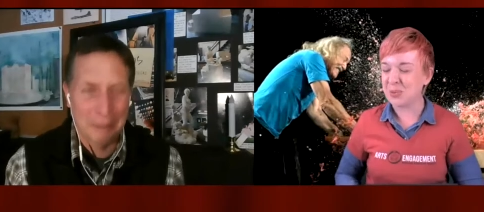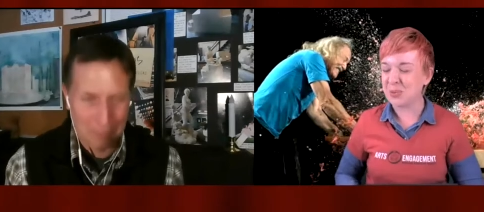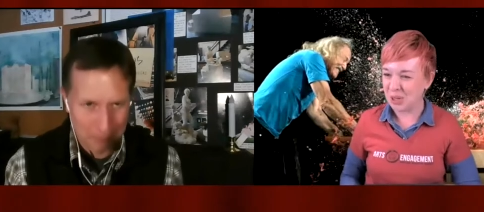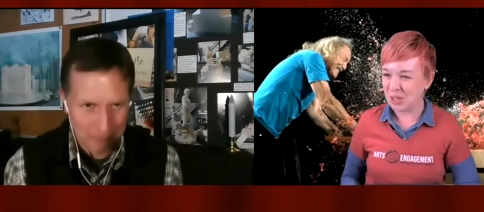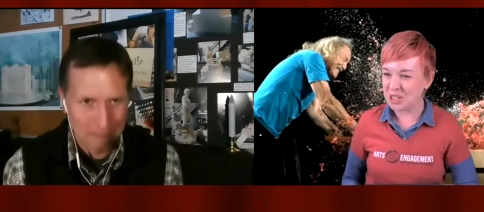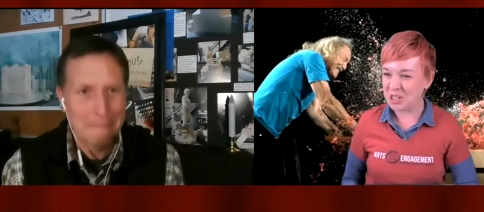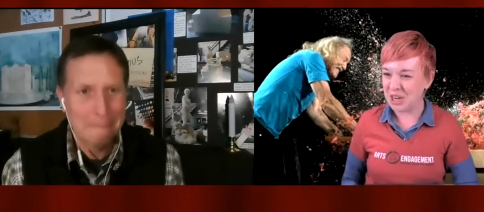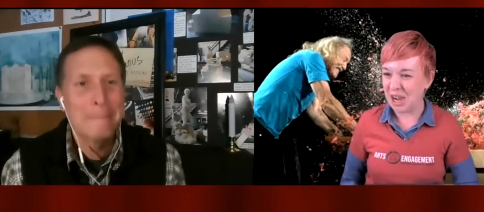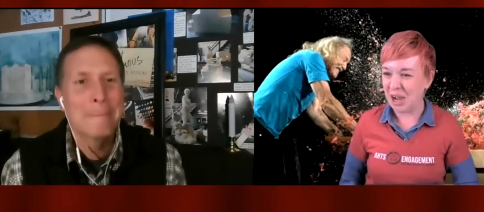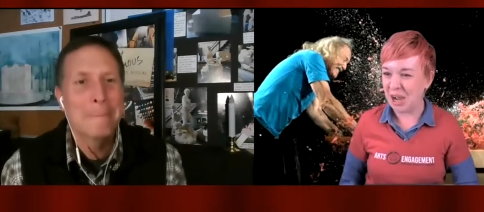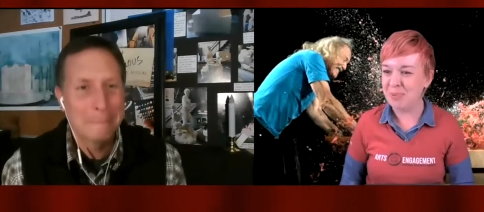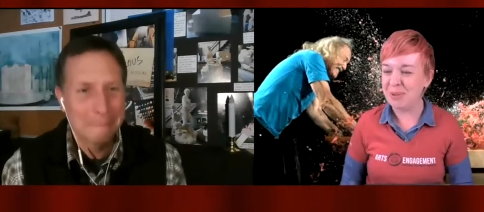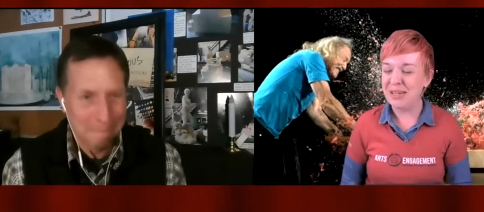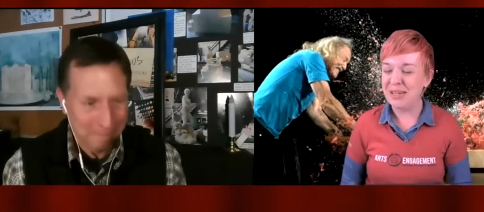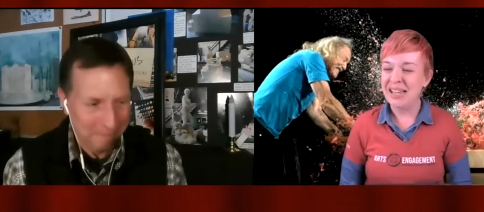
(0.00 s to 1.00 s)
Speaker 1: workshop.
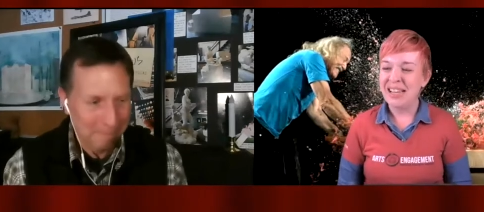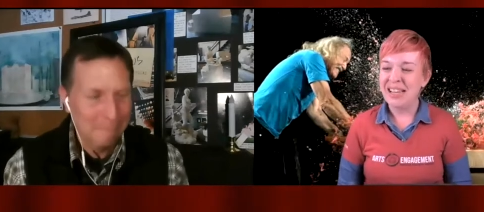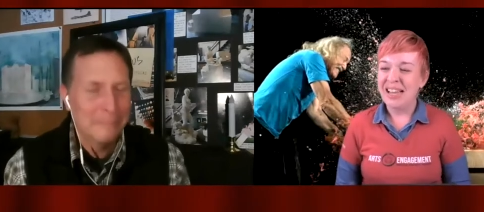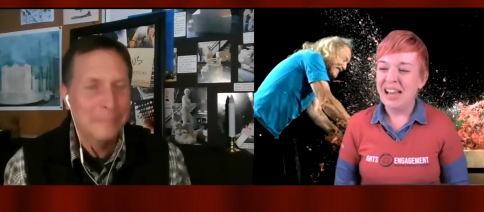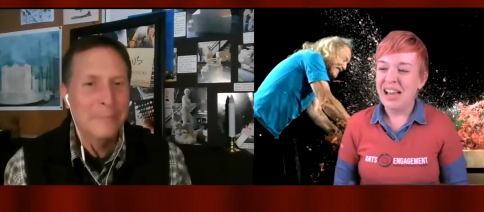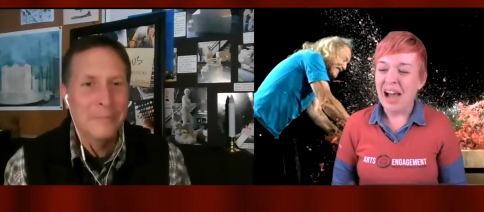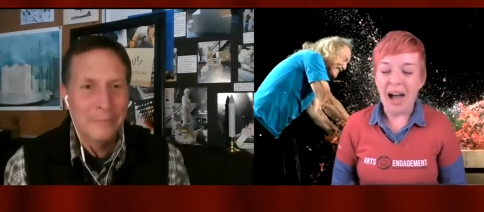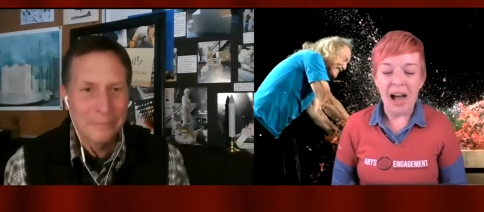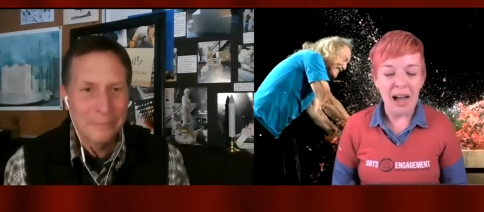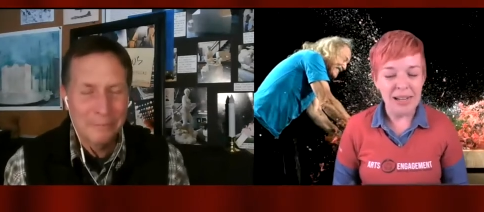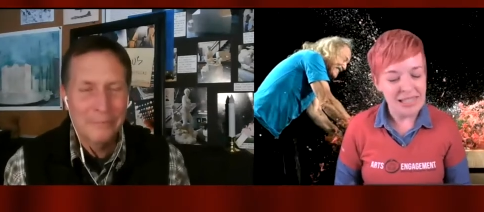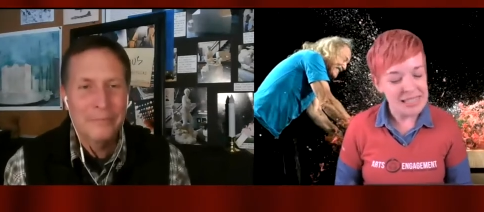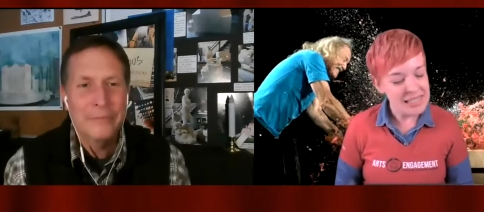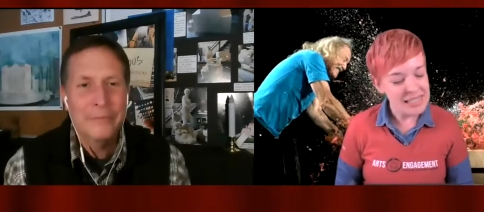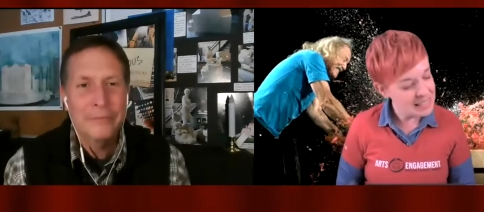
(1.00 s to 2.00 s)
Uh,
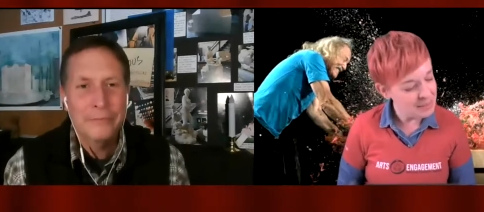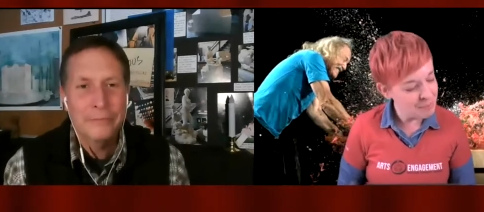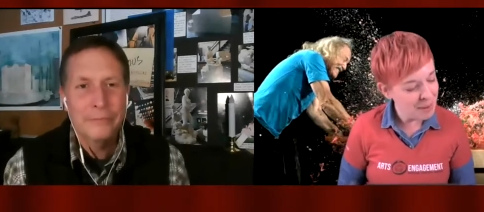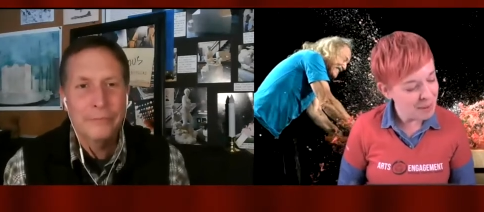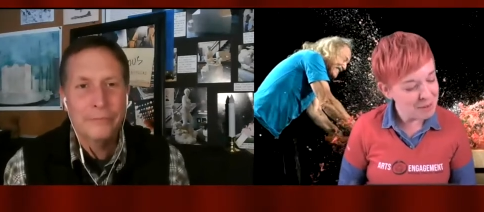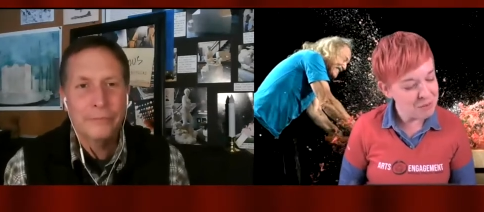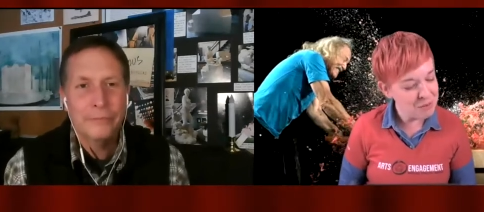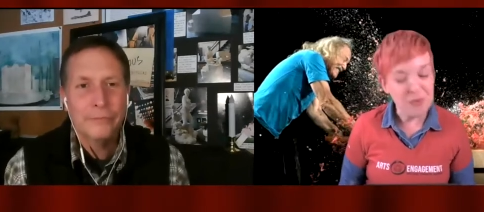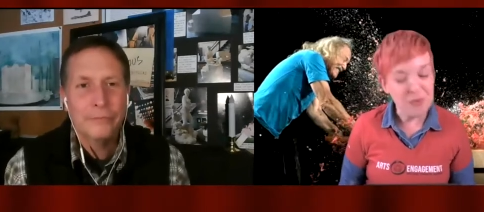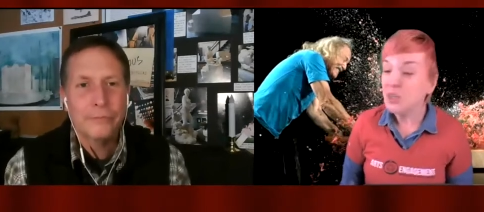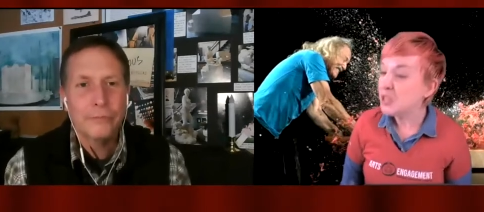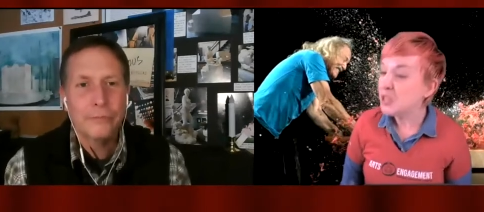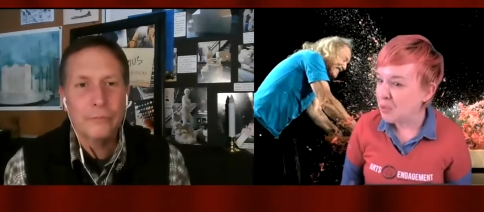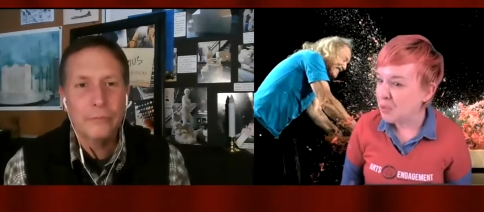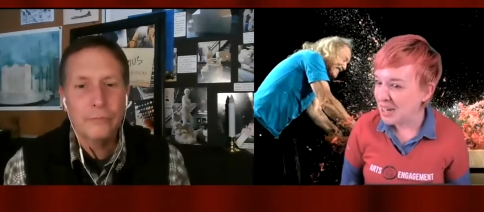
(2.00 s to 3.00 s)
my
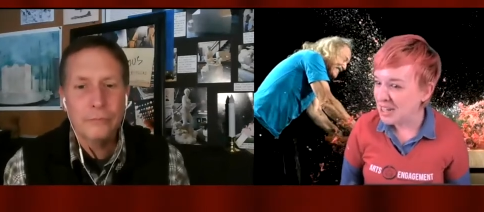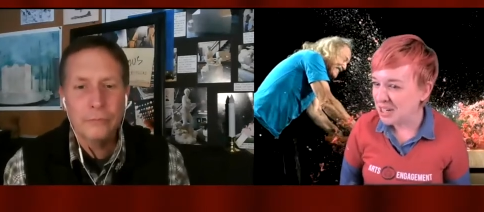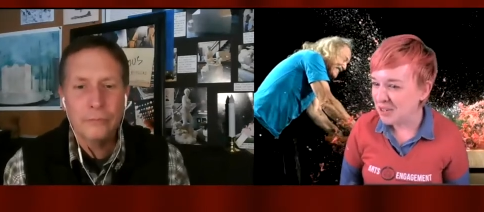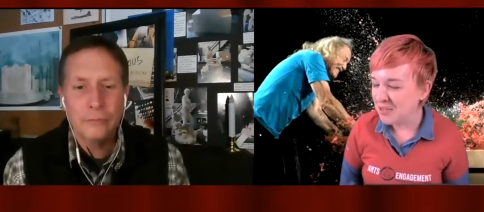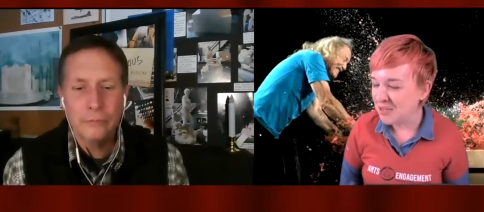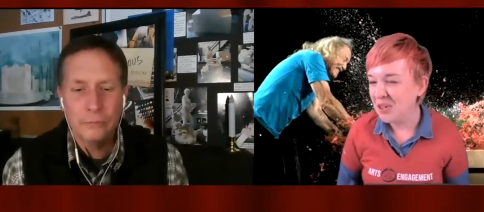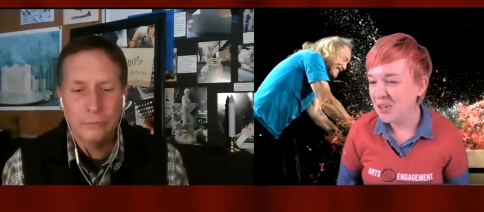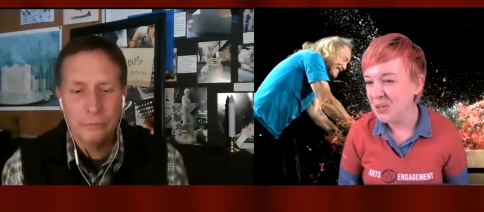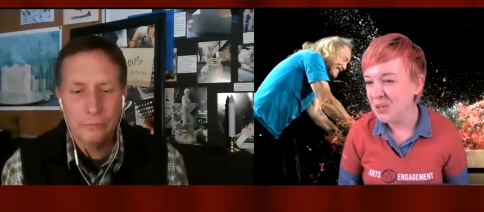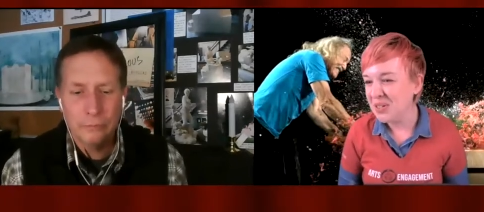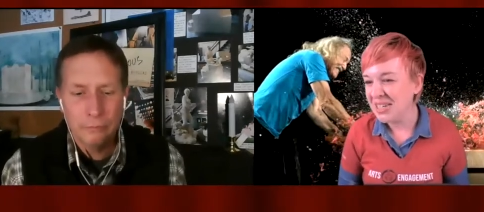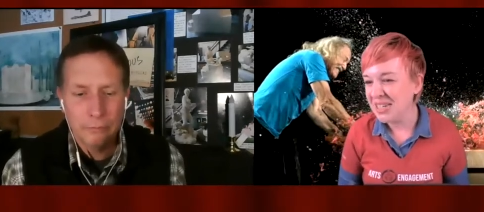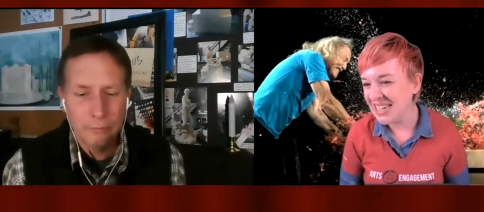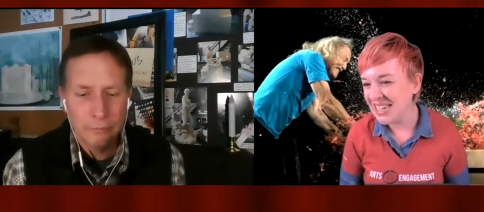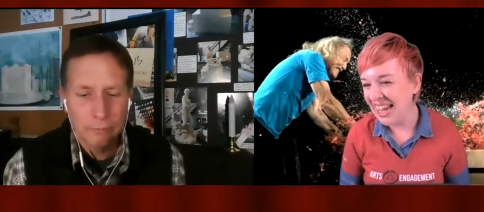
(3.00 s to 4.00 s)
first question for you
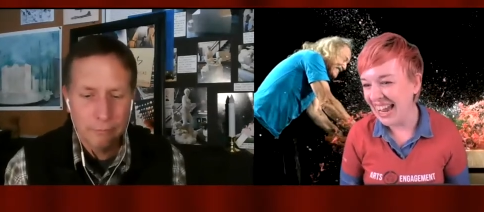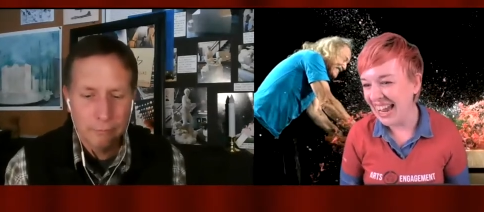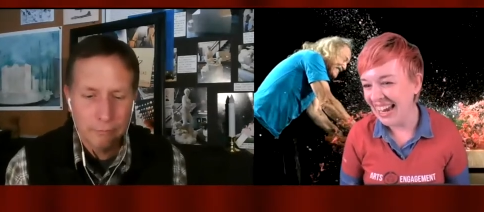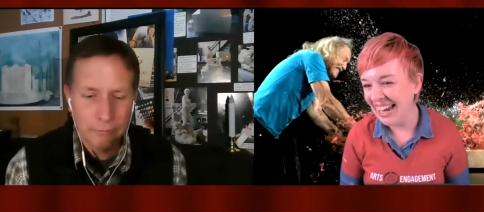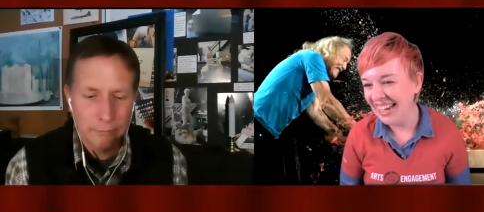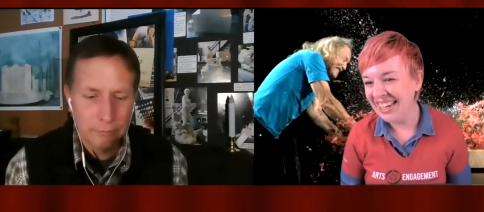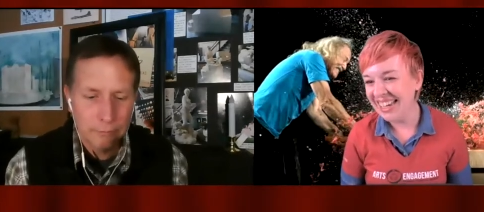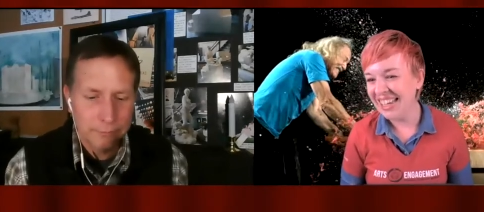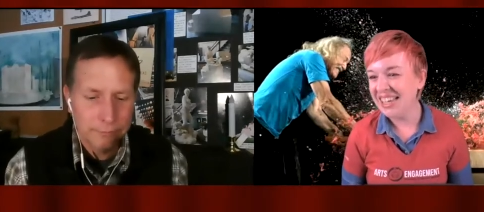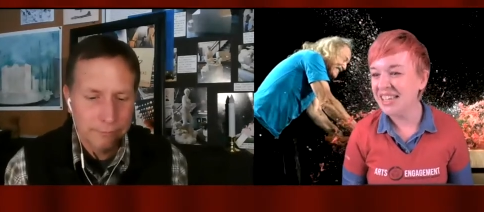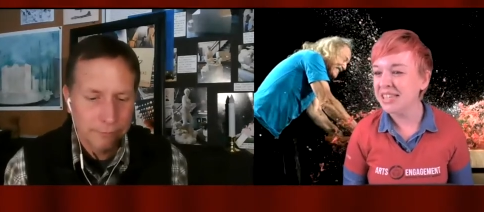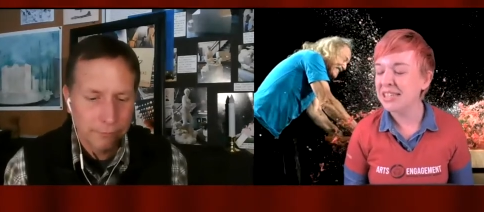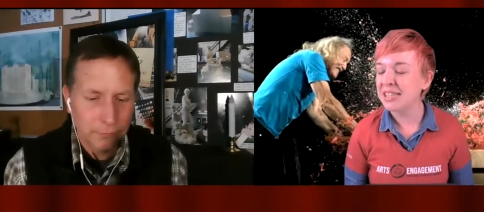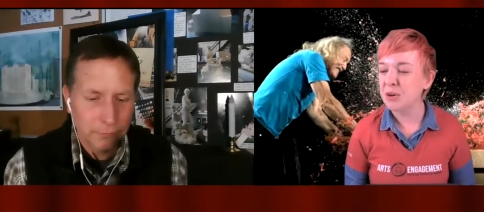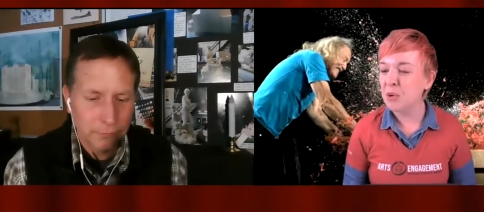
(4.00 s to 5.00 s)
today
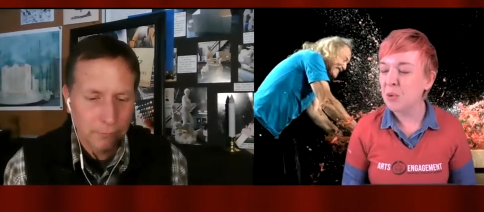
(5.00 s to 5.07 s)
is